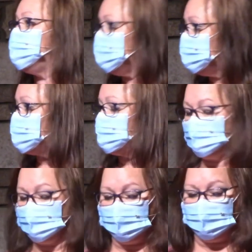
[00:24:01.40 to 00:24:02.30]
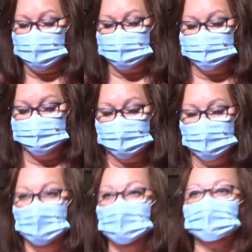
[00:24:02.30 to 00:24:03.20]
over to God.
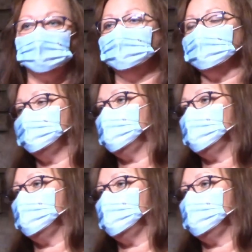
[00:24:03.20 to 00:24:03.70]
And I want to